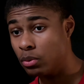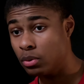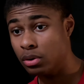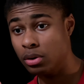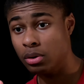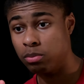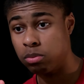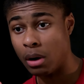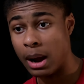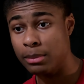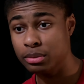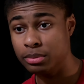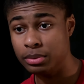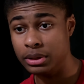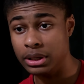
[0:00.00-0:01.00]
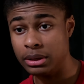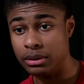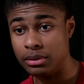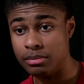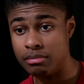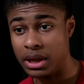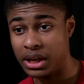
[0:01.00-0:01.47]
will
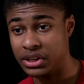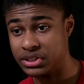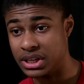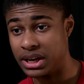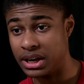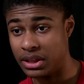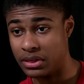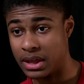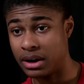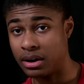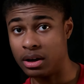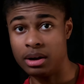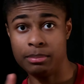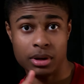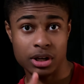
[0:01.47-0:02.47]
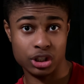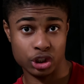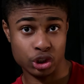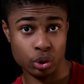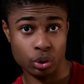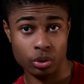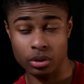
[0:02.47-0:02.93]
probably make setting that up a
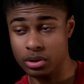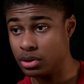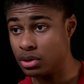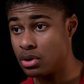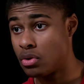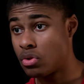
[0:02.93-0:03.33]
short.